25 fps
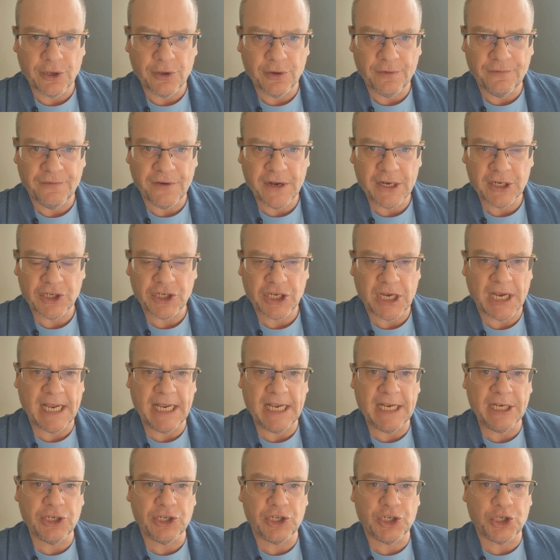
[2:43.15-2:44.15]
good friend
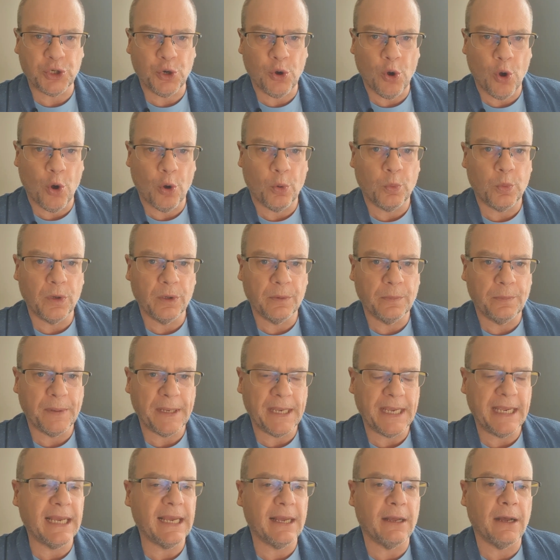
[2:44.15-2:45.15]
Shaheen Shaw will
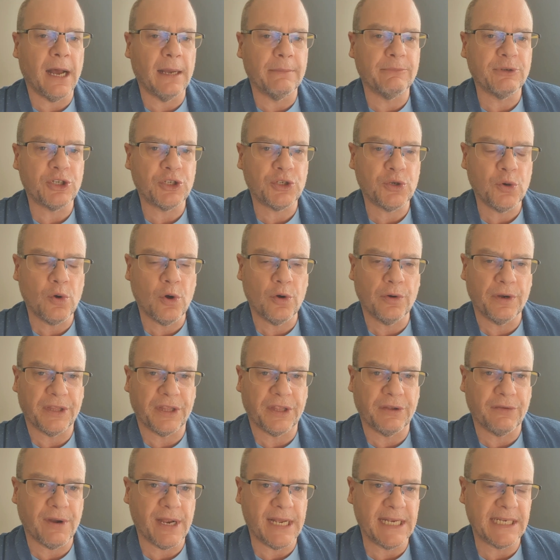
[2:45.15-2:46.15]
be, I'm sure,
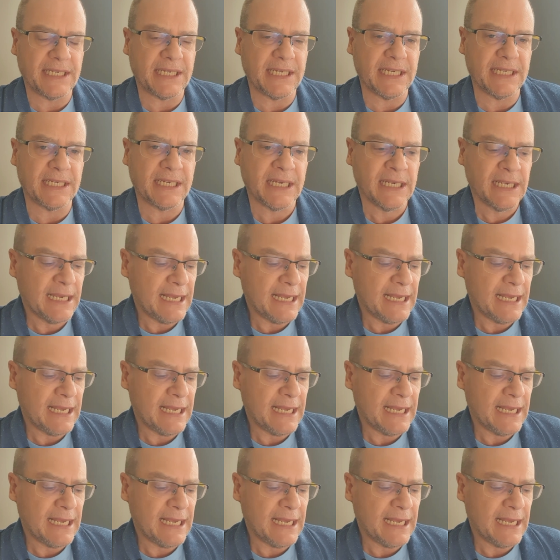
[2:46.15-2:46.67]
at the races.